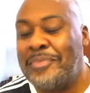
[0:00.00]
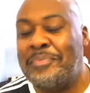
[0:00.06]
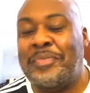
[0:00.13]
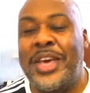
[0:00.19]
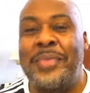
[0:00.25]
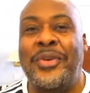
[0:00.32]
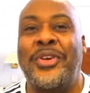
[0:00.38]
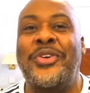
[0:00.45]

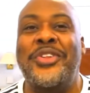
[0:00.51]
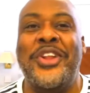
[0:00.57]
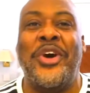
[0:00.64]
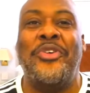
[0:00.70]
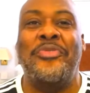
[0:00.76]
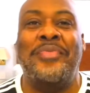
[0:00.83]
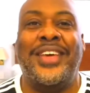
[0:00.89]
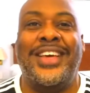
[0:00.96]
people who
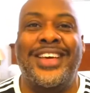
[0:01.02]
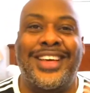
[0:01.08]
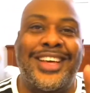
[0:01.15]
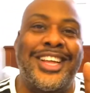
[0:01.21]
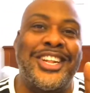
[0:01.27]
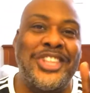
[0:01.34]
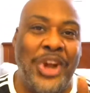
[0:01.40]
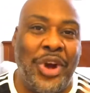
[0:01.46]
know me
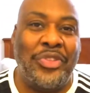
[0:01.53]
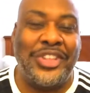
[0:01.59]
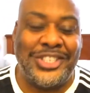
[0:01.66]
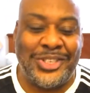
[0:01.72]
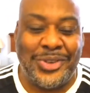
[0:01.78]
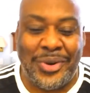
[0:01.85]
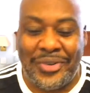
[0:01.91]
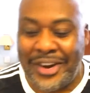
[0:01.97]
know this
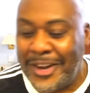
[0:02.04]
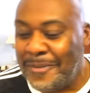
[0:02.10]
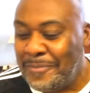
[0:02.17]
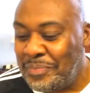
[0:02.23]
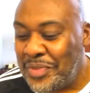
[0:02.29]
story.